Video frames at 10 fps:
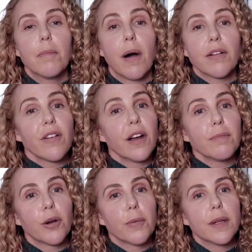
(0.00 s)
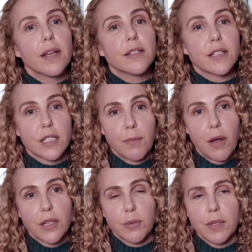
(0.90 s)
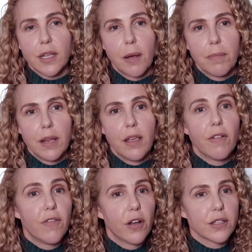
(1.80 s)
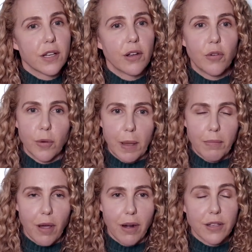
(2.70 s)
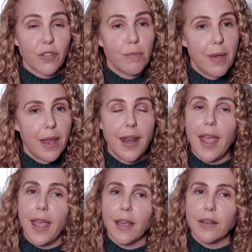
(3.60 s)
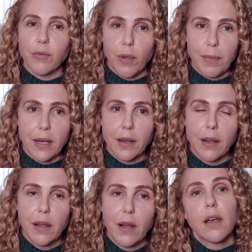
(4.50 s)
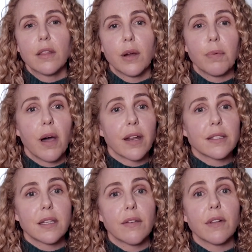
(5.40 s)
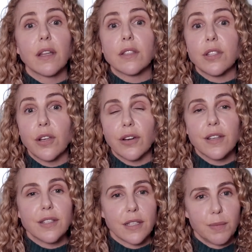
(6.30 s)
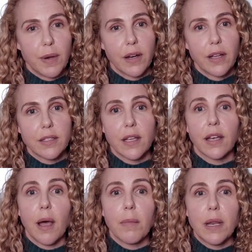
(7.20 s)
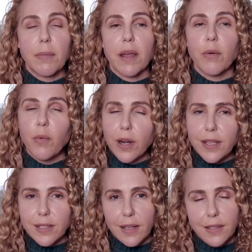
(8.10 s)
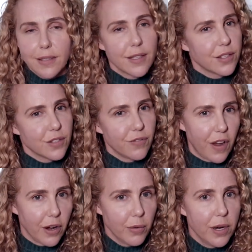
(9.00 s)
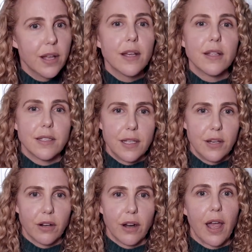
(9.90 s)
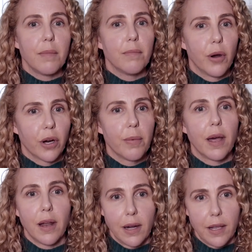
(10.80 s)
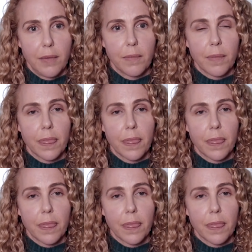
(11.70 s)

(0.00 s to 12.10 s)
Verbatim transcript: Bonfire and Bourbon is a small Swiss company focused on grooming products for men and women. Their products give a luxurious experience, accompanied by the woody scents such as firewood, cedar, and bergamot honey.